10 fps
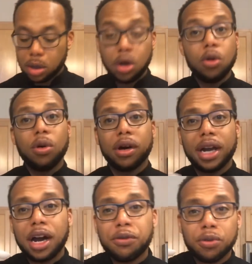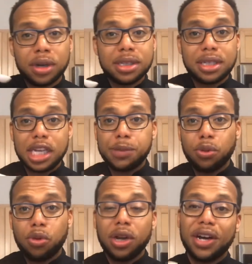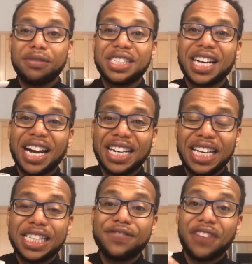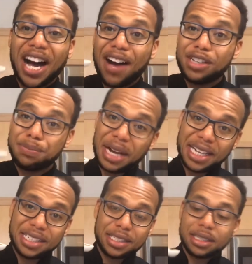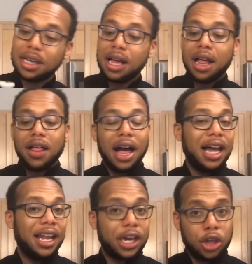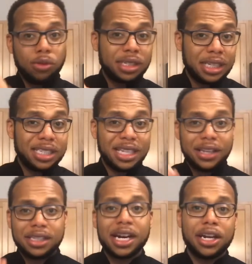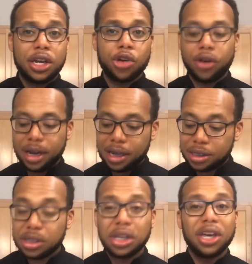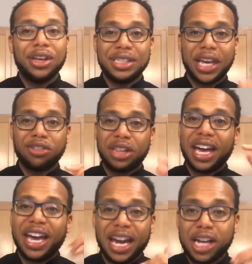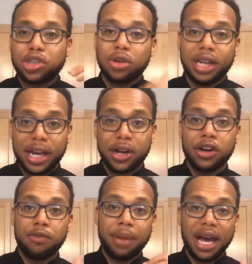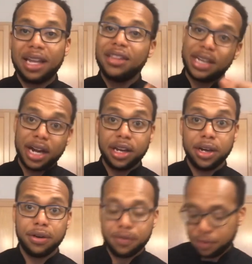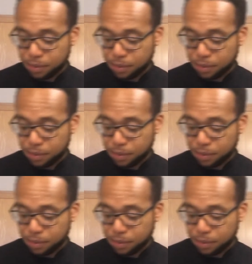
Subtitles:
We're gonna have 1 teaspoon of Chinese 5 spice. I like using this in these kind of ingredients because it gives it that extra layer of palate that I love.